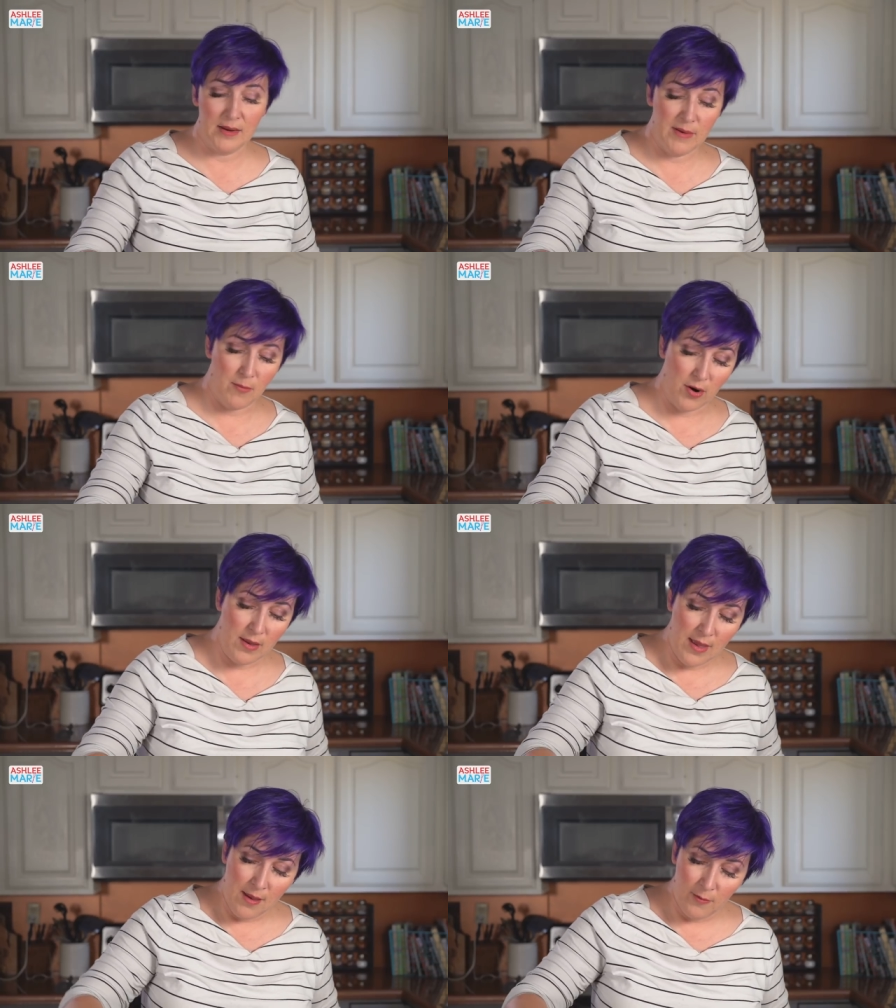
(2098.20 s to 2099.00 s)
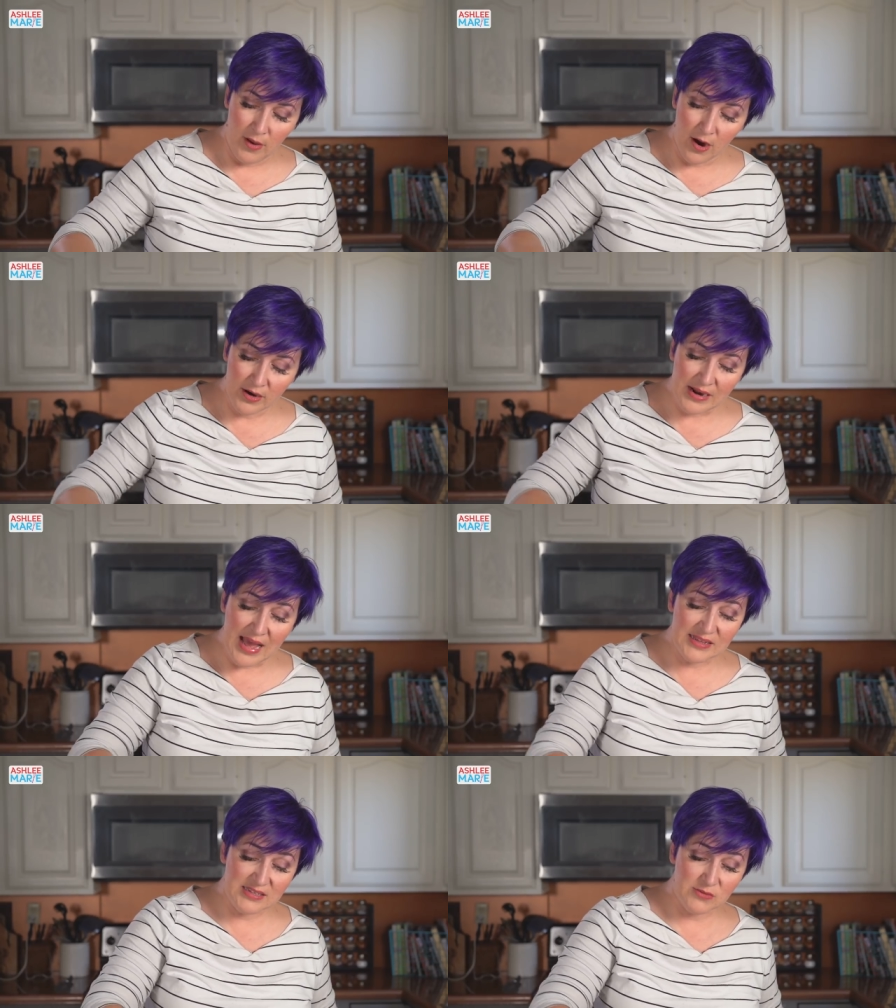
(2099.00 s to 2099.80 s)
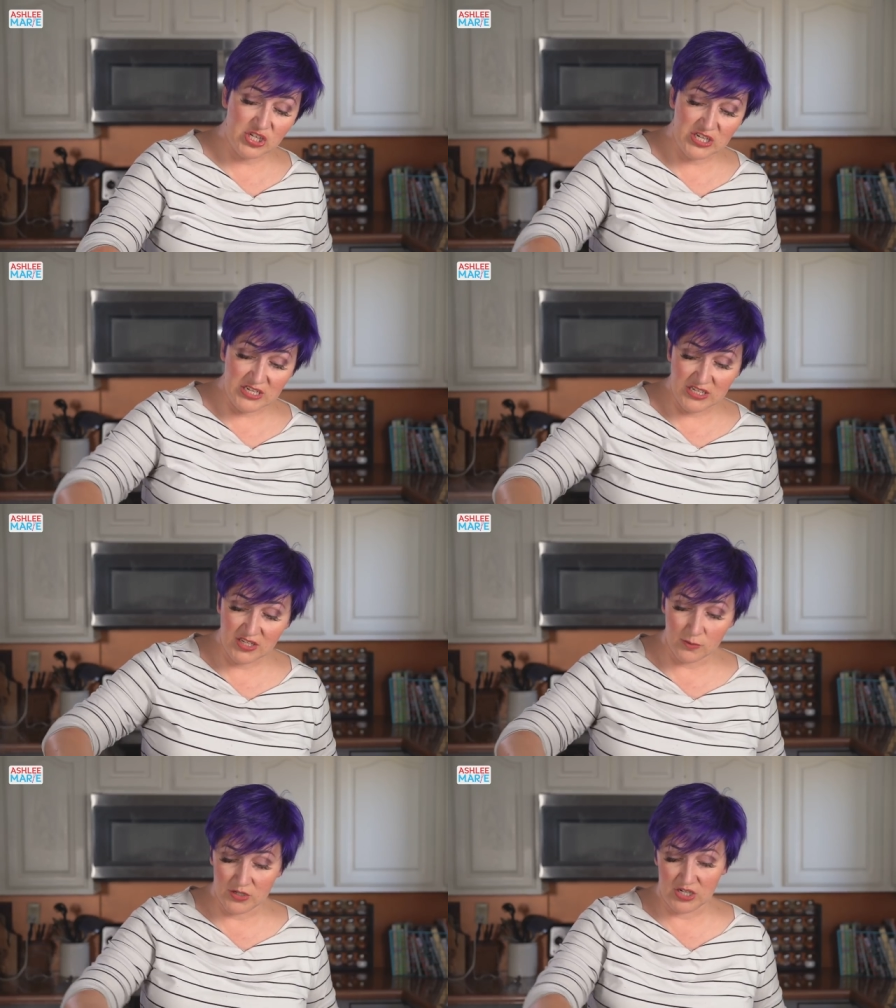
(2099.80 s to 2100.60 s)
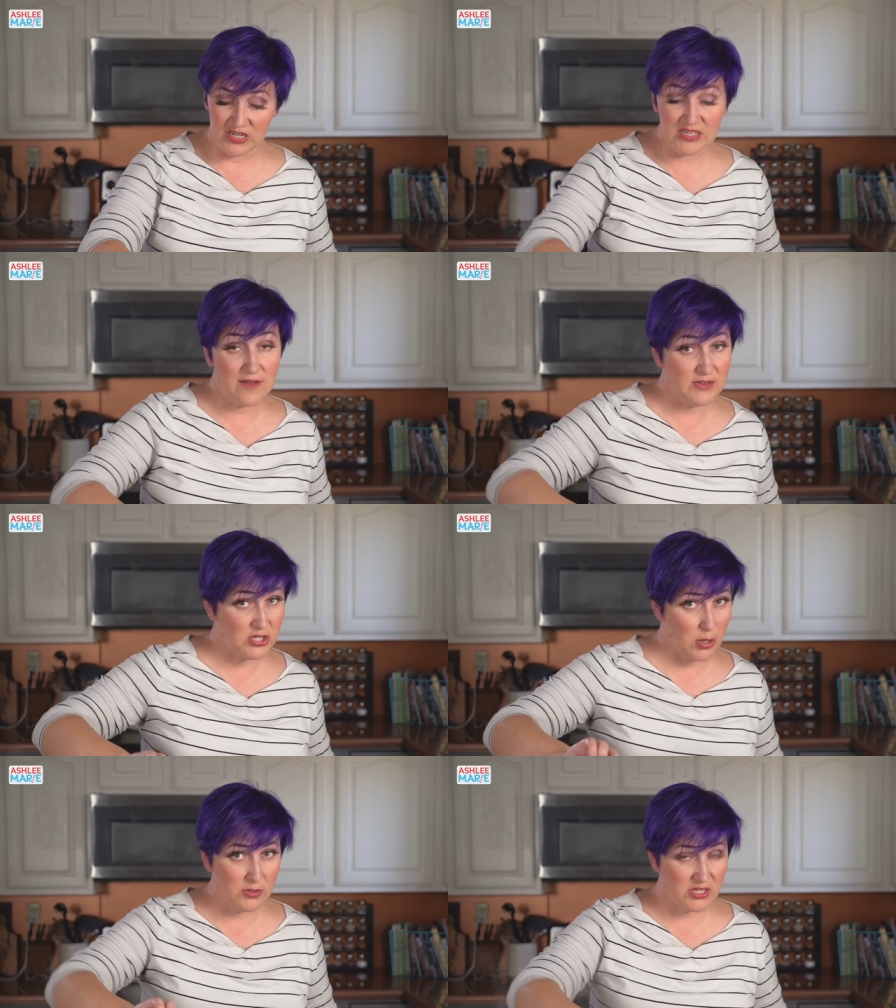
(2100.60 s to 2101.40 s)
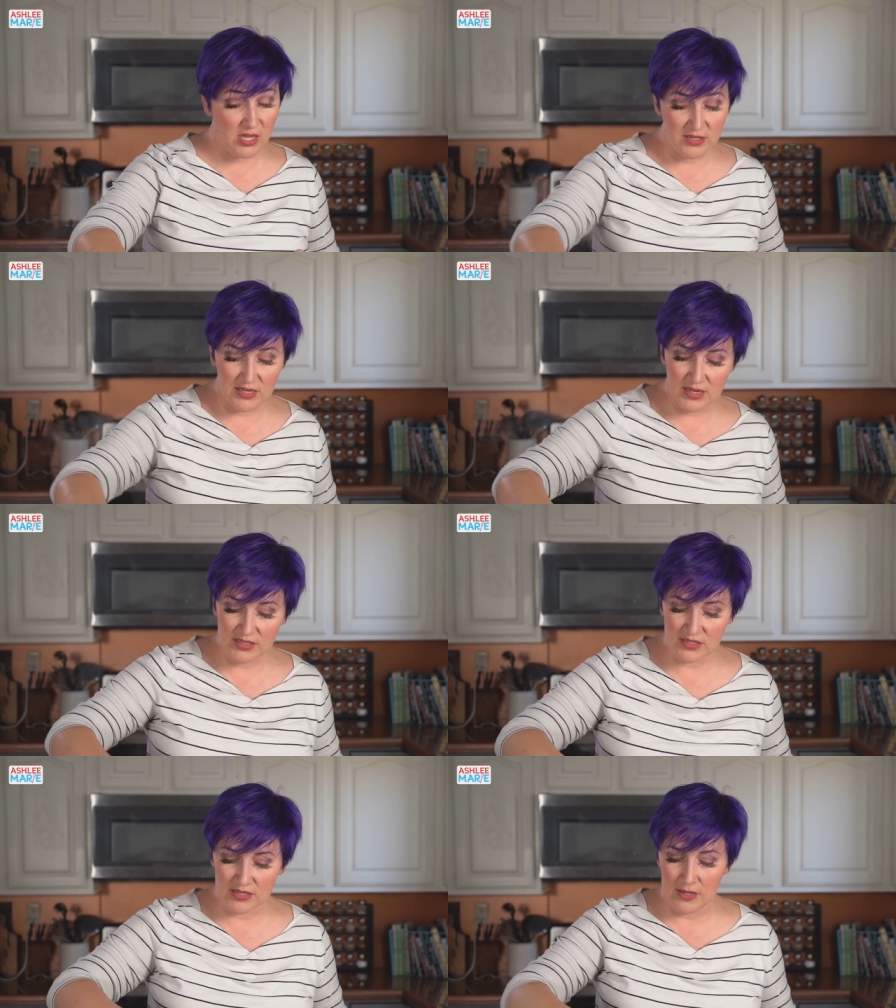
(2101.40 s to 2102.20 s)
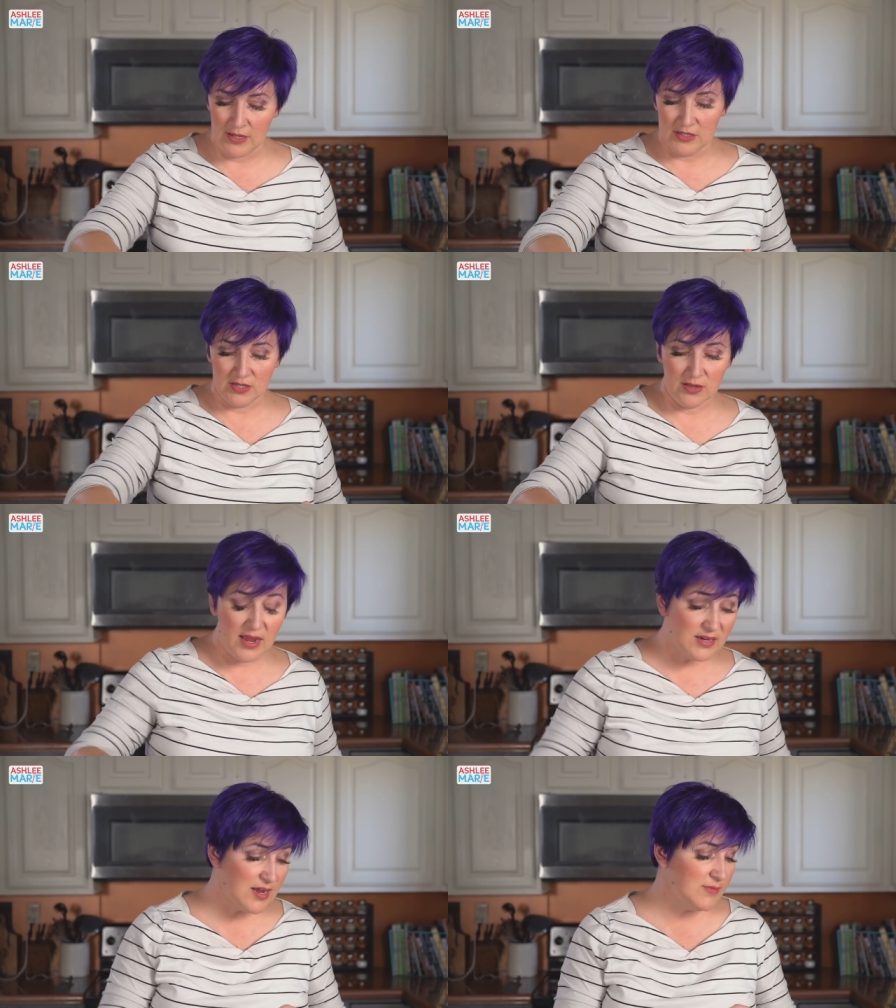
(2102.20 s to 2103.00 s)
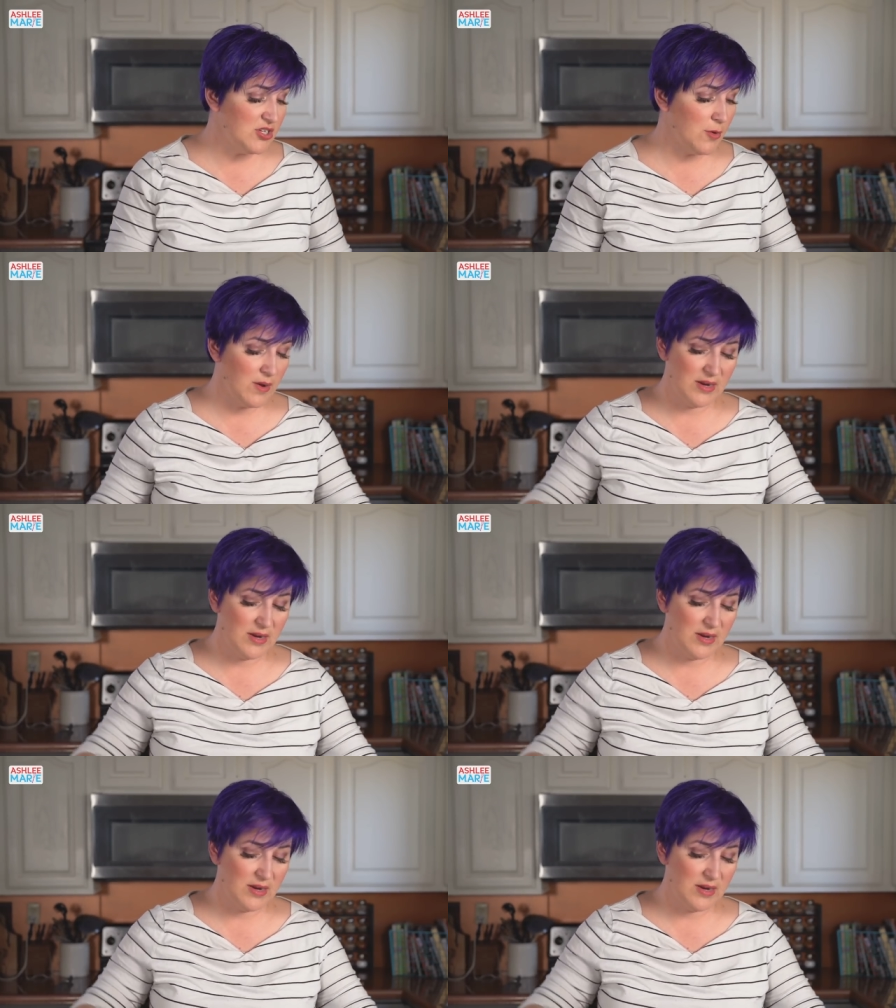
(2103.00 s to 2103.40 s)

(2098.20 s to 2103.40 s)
bit more. We are going to add some cheese, which does have its own saltiness. So a lot of times you don't want